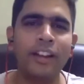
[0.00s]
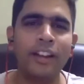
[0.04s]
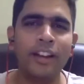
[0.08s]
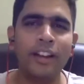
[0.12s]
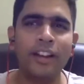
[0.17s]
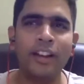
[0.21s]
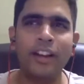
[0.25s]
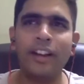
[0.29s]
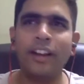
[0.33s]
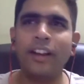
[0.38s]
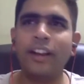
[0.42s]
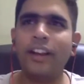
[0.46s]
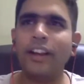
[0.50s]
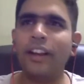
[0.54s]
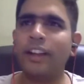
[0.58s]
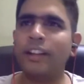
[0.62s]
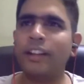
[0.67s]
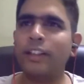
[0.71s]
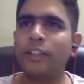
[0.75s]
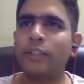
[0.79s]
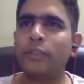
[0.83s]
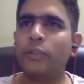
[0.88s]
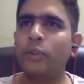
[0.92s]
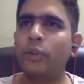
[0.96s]
At
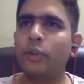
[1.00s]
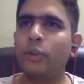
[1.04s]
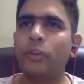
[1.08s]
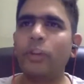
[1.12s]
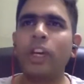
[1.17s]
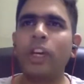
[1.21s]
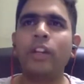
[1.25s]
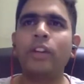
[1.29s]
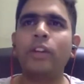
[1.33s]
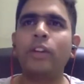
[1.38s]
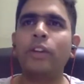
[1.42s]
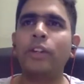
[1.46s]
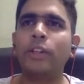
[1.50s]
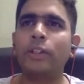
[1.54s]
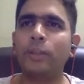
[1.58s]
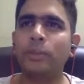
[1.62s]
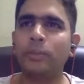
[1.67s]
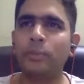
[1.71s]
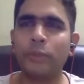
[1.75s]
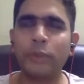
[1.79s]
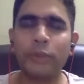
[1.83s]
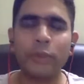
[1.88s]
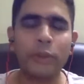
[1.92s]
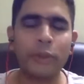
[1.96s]
least 4 5
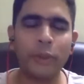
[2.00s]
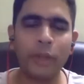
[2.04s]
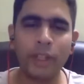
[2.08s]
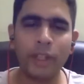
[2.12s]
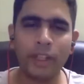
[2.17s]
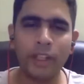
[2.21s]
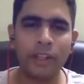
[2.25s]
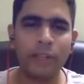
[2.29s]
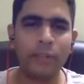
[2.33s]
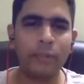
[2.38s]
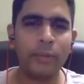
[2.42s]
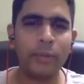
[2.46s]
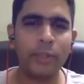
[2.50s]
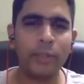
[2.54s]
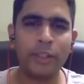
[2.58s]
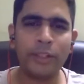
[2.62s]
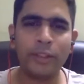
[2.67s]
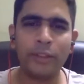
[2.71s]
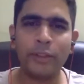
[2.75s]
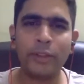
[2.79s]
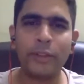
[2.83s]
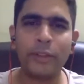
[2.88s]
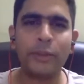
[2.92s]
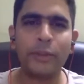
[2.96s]
algorithms new I have been
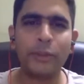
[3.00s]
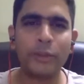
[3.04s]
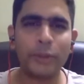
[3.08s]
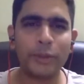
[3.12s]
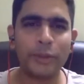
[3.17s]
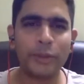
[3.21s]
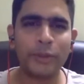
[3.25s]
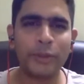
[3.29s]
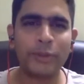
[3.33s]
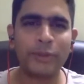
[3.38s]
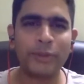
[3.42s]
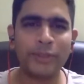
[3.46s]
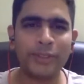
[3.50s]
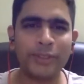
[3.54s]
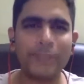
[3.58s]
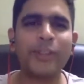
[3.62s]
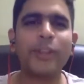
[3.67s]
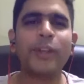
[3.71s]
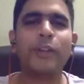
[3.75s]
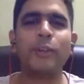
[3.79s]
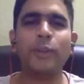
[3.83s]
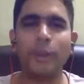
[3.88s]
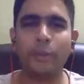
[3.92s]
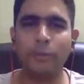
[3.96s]
introduced to.
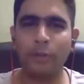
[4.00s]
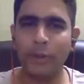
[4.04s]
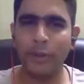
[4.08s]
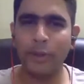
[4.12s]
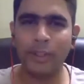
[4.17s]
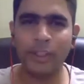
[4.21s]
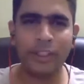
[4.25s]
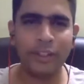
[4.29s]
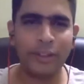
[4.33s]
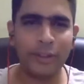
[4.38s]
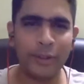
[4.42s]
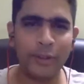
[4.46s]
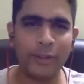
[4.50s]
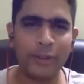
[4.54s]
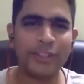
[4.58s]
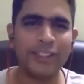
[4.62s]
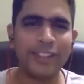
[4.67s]
I'm working on.